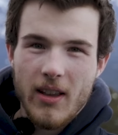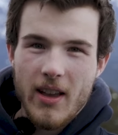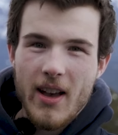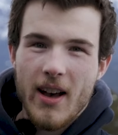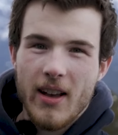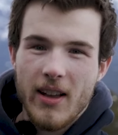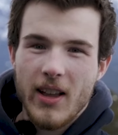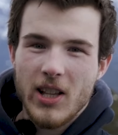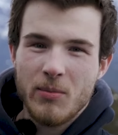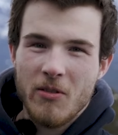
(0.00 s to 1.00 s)
Yeah,
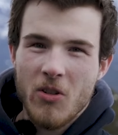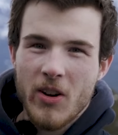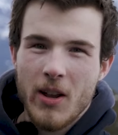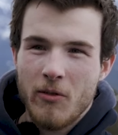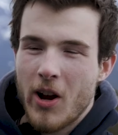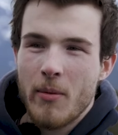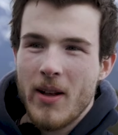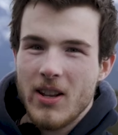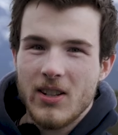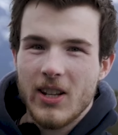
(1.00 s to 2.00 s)
it's been rocking,
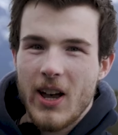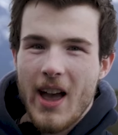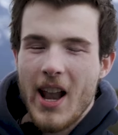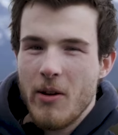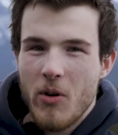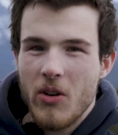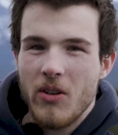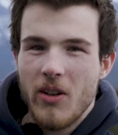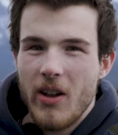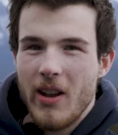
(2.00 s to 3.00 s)
recommend it to
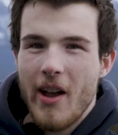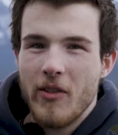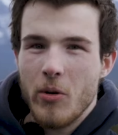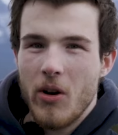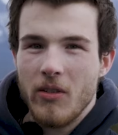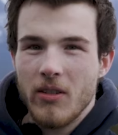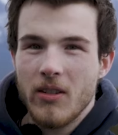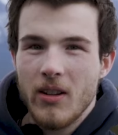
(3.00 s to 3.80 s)
anyone and everyone.